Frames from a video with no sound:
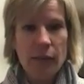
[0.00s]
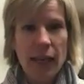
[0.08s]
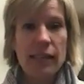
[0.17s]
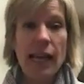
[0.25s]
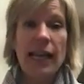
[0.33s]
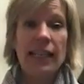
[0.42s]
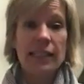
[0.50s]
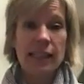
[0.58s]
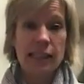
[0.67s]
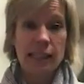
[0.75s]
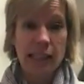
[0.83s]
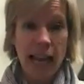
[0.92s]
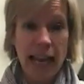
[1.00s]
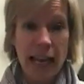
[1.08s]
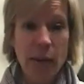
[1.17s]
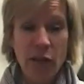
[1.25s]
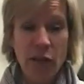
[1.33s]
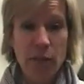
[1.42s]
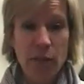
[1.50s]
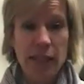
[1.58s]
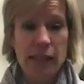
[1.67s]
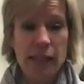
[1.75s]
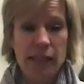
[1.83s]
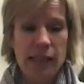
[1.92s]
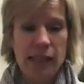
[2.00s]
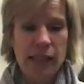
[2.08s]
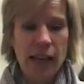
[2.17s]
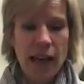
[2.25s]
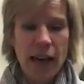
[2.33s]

exciting to say about the pieces.